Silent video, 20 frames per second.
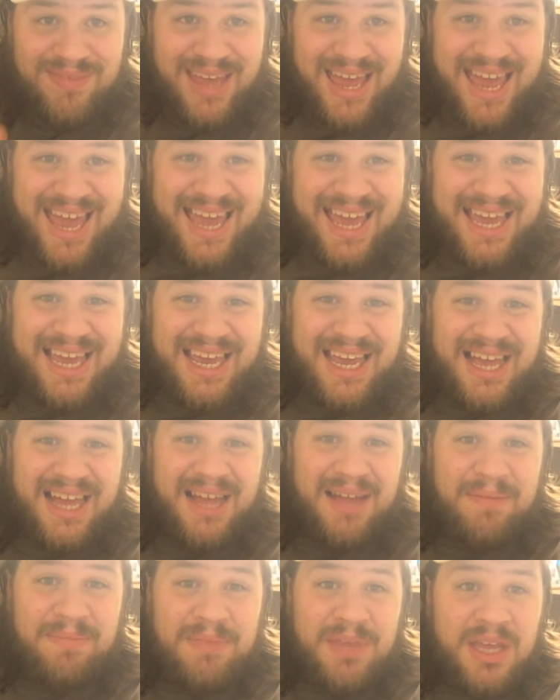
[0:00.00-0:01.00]

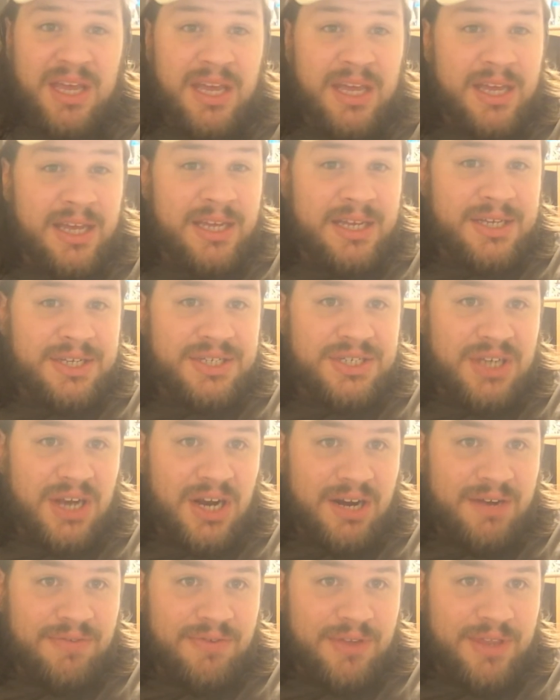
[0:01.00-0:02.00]
hey,
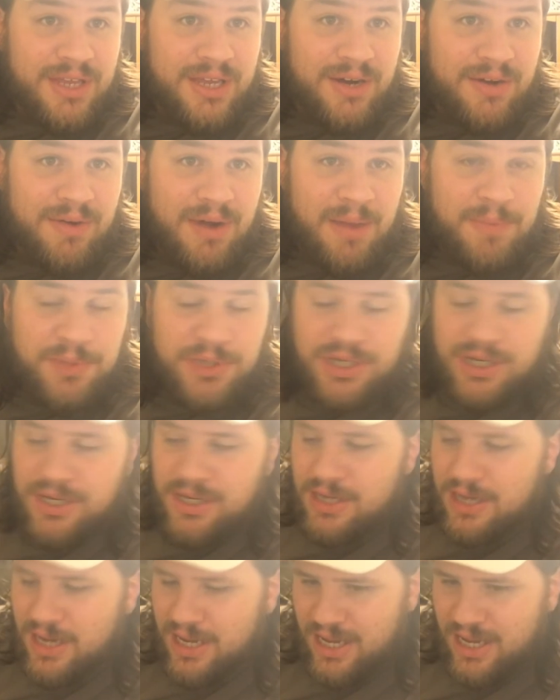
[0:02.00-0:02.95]
sorry for the interruption.